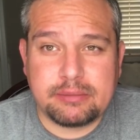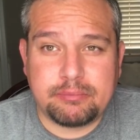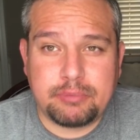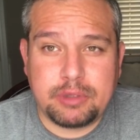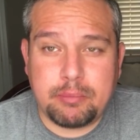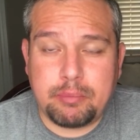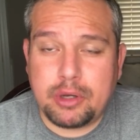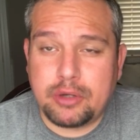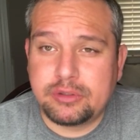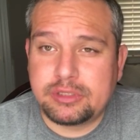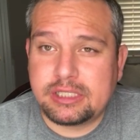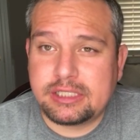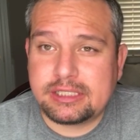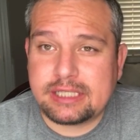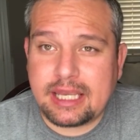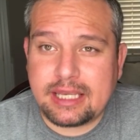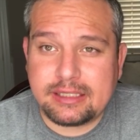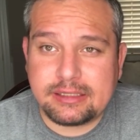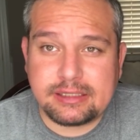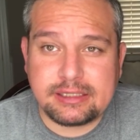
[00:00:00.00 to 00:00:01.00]
the poses
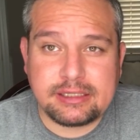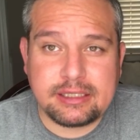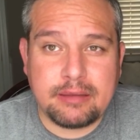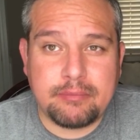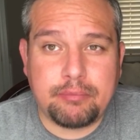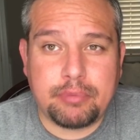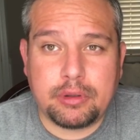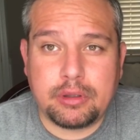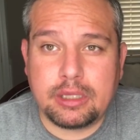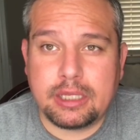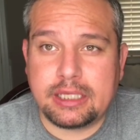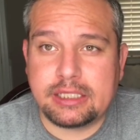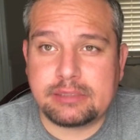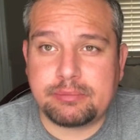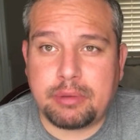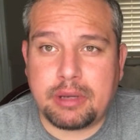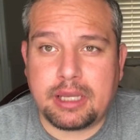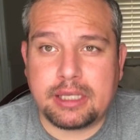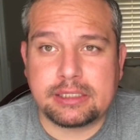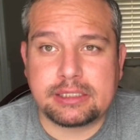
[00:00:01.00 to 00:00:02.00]
as simple as
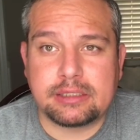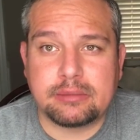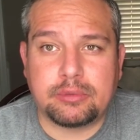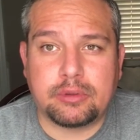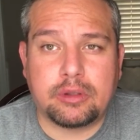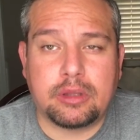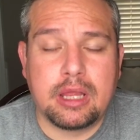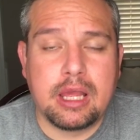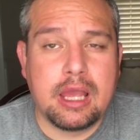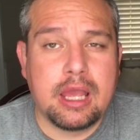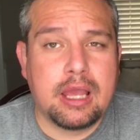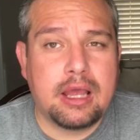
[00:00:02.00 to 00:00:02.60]
possible.